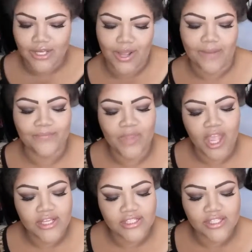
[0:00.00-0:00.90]
Okay,
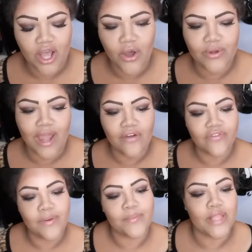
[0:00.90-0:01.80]
so now
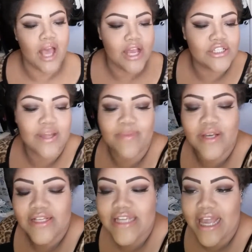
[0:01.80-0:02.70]
for blush, I'm
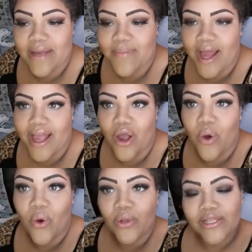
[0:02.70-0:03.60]
gonna take my
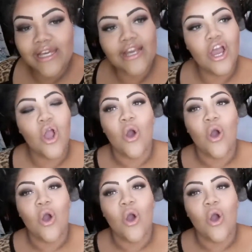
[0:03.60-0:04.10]
holy